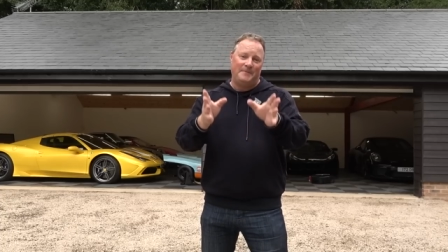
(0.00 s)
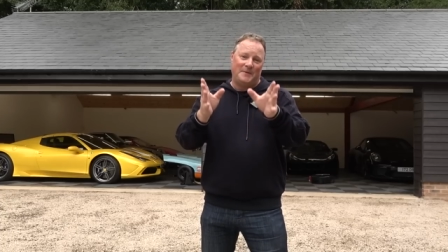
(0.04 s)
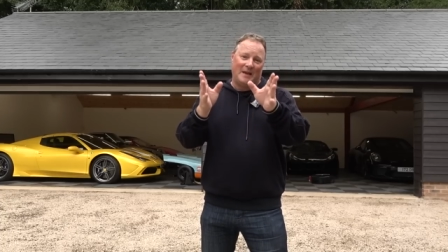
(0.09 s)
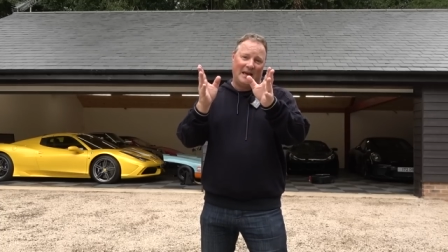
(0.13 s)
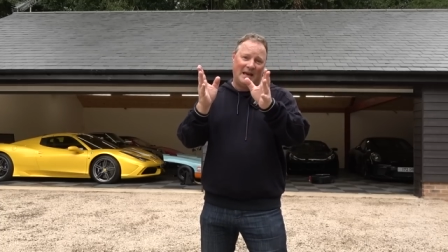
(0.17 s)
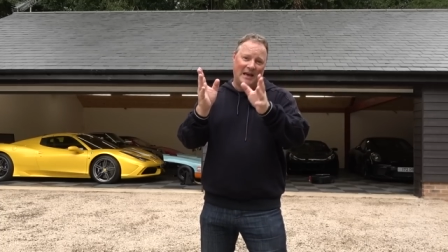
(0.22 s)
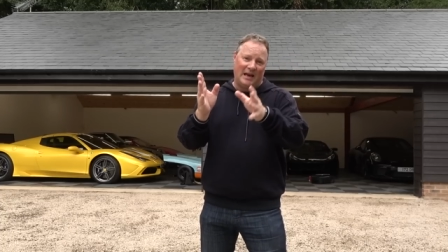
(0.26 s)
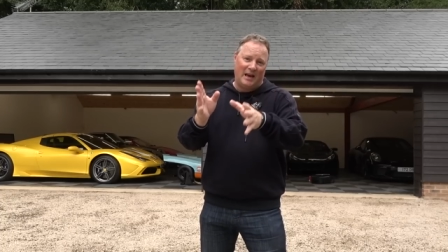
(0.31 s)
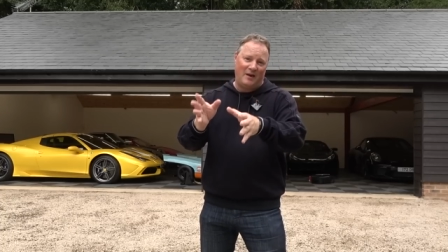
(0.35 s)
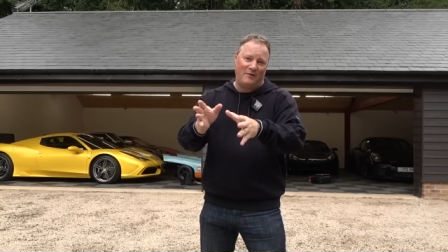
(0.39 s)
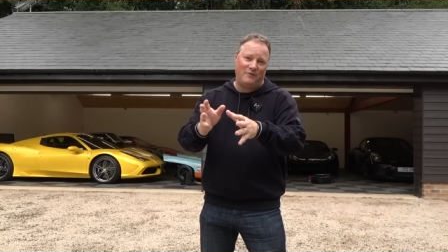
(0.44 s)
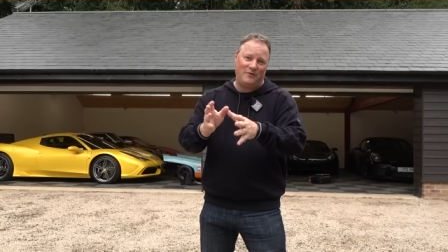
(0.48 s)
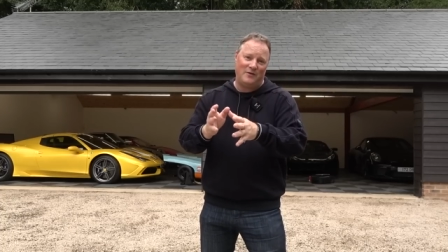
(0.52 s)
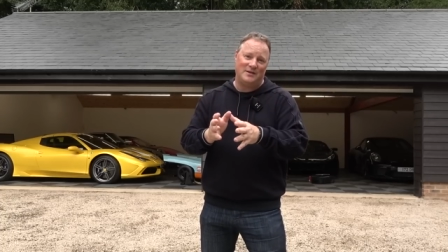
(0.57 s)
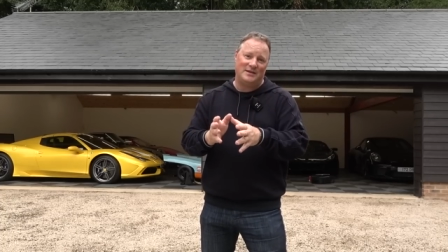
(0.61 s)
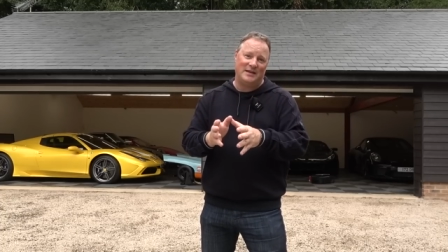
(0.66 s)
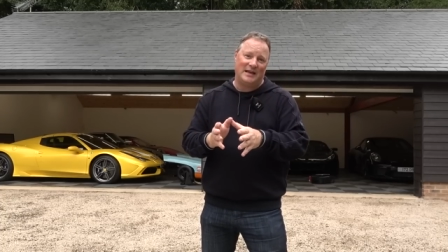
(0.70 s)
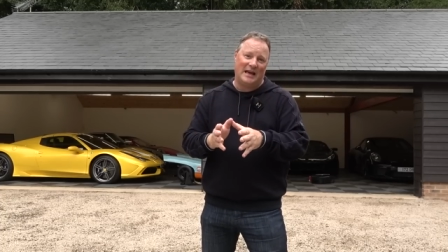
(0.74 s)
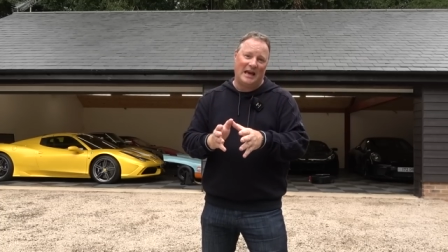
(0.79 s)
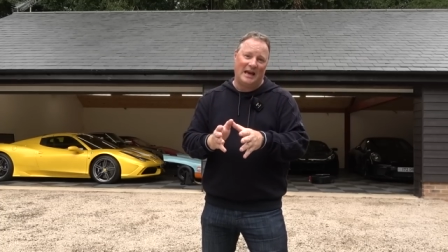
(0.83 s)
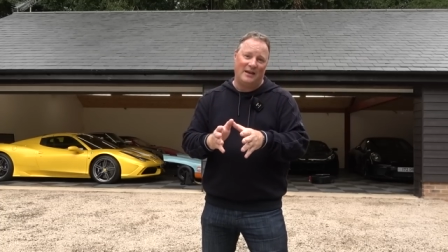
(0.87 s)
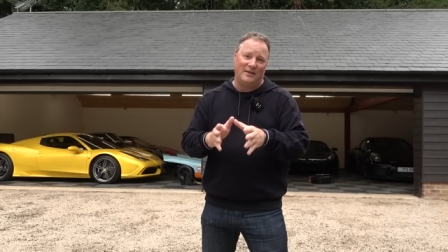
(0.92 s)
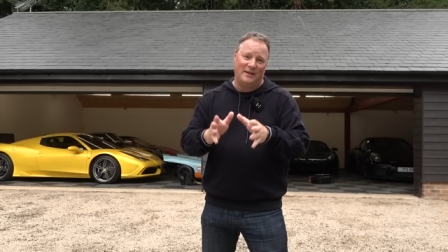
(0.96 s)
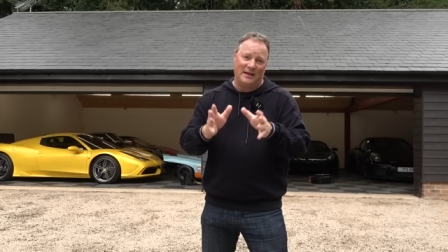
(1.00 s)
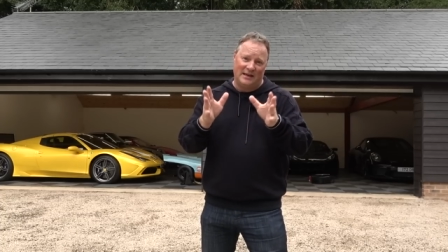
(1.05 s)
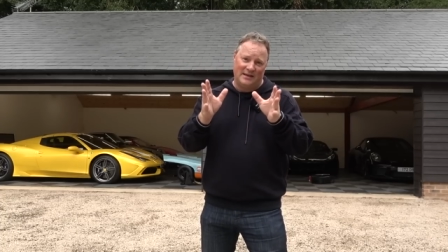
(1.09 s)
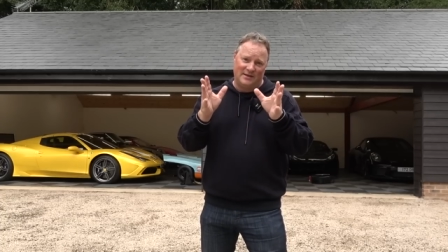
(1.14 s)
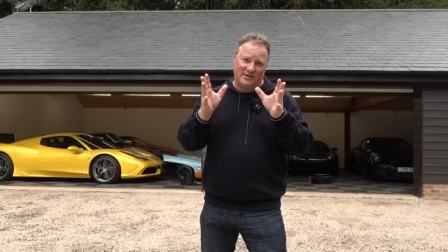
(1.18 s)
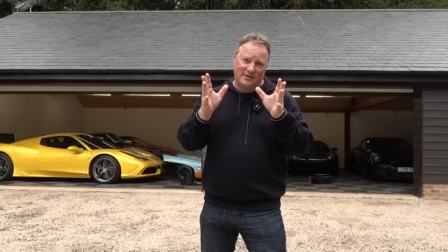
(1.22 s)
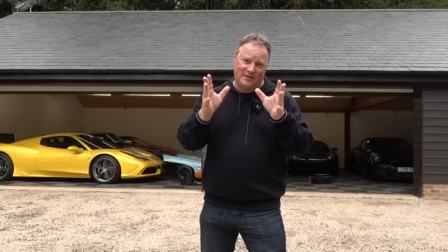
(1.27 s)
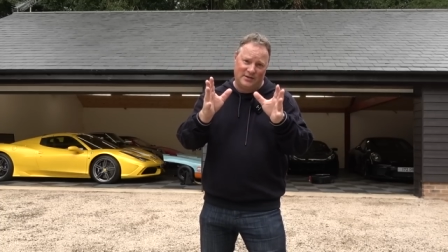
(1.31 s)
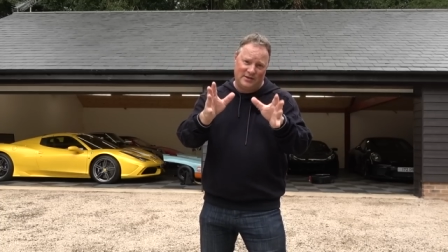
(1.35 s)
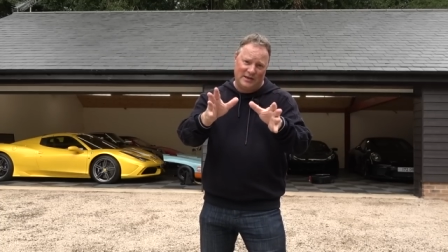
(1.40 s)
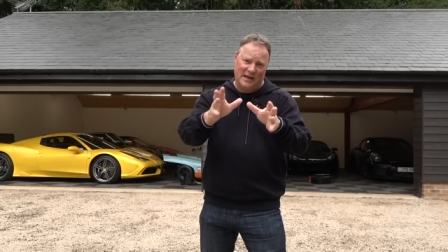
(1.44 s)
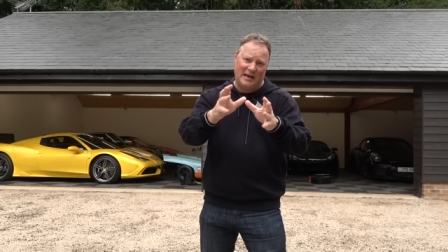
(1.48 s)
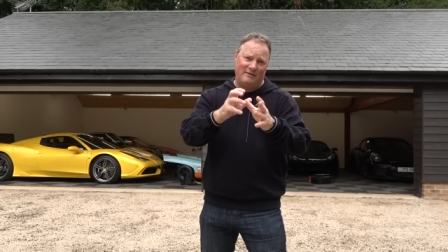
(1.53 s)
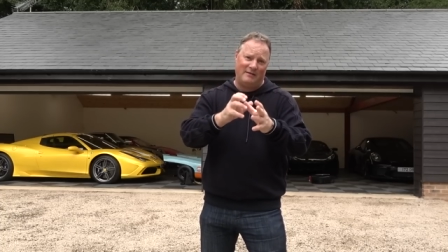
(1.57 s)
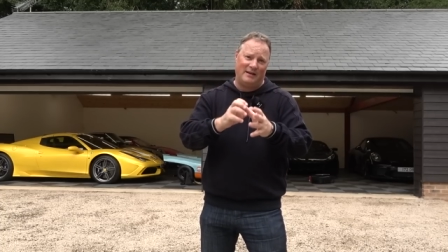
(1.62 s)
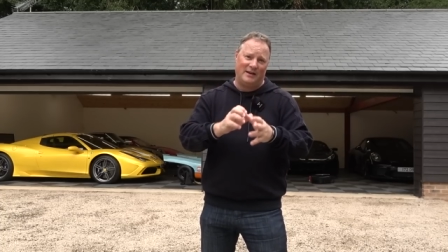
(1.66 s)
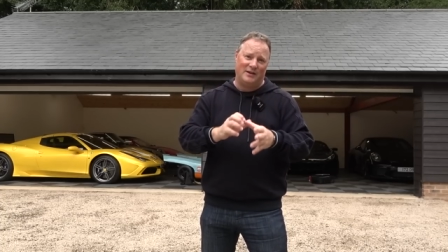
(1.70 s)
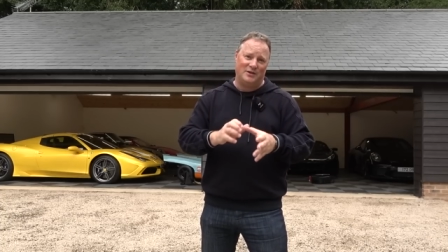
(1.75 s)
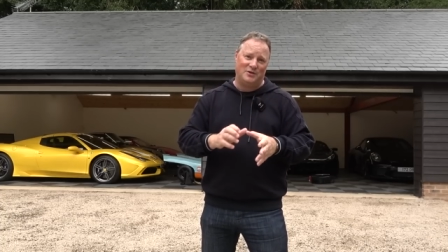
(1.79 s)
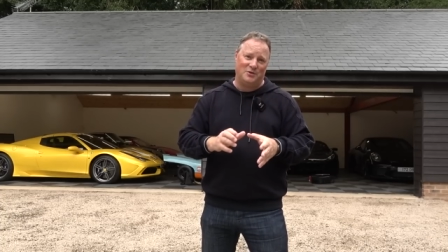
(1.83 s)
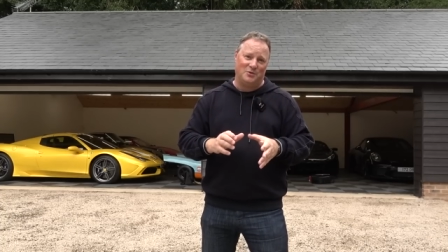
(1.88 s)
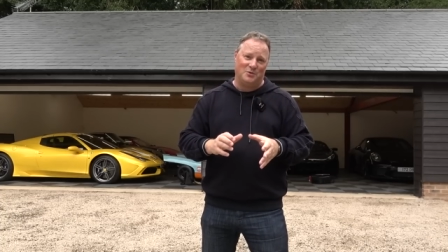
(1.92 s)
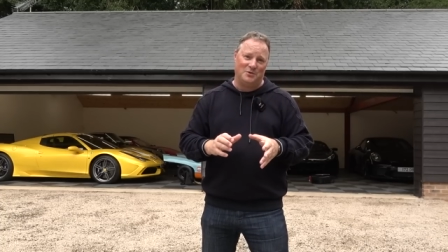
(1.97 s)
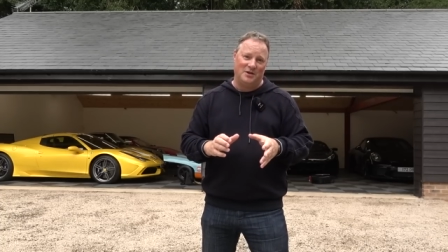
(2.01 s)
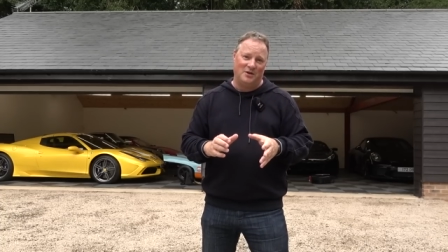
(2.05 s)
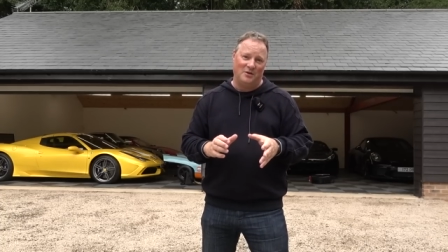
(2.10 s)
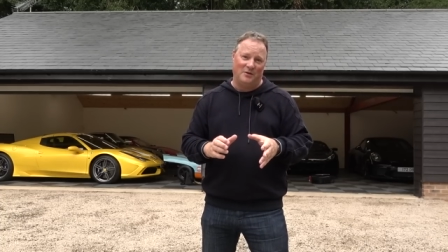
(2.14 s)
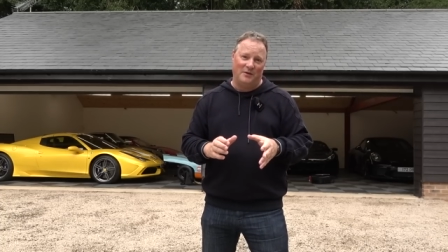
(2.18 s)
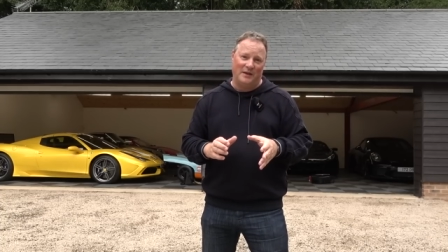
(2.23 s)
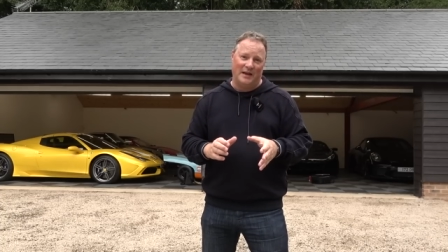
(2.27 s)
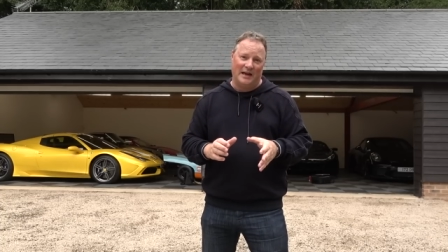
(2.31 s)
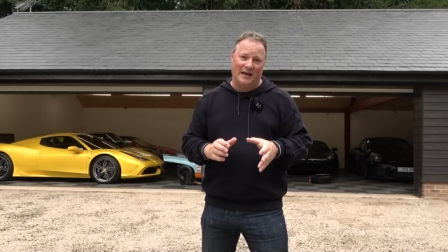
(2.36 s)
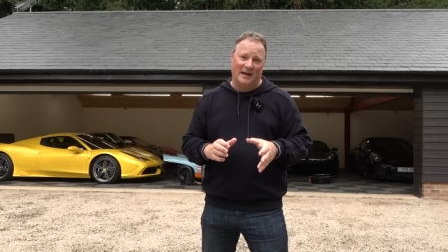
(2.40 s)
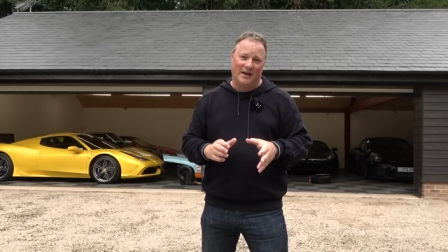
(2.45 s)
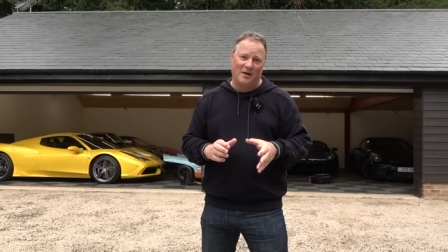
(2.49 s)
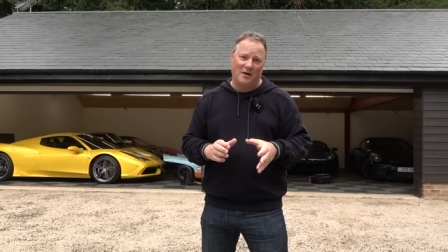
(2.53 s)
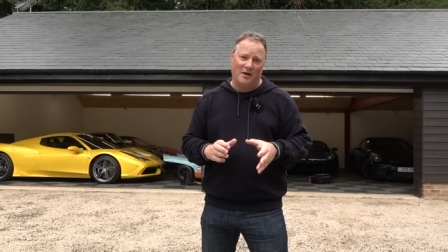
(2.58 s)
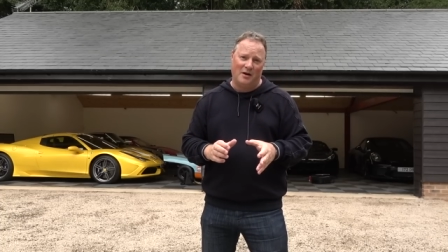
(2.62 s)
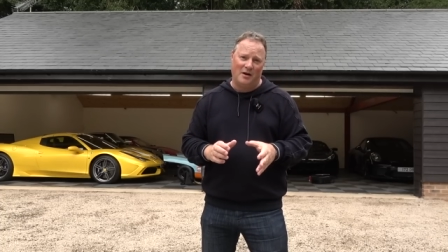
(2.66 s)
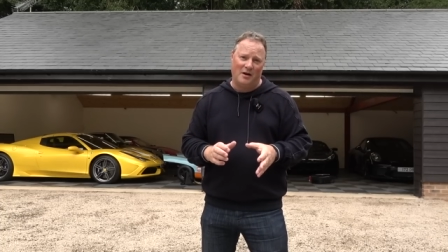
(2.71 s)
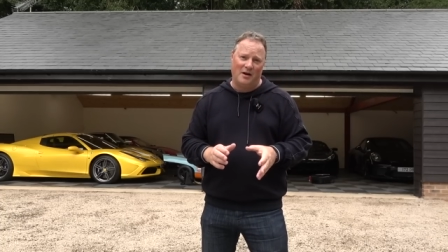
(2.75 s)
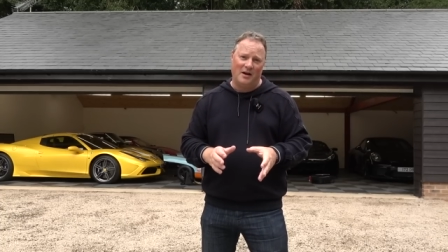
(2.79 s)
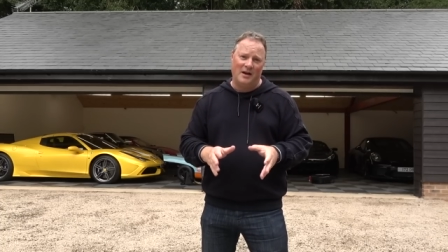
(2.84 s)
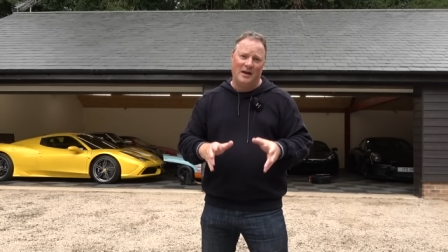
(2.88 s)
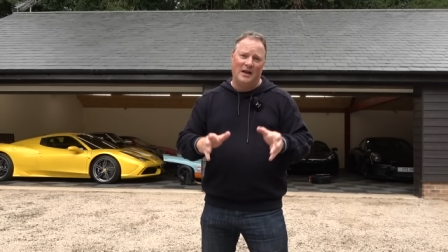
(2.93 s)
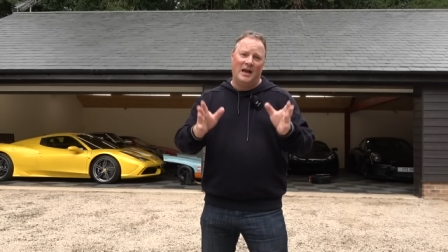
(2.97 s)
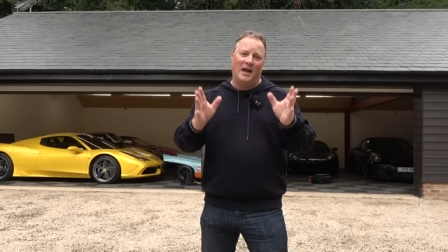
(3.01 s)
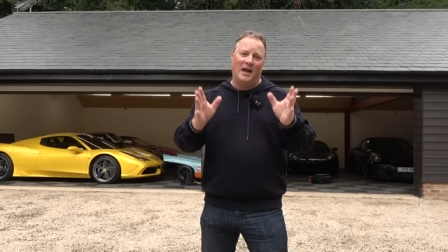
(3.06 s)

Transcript: in an effort to get the steering sorted on that car,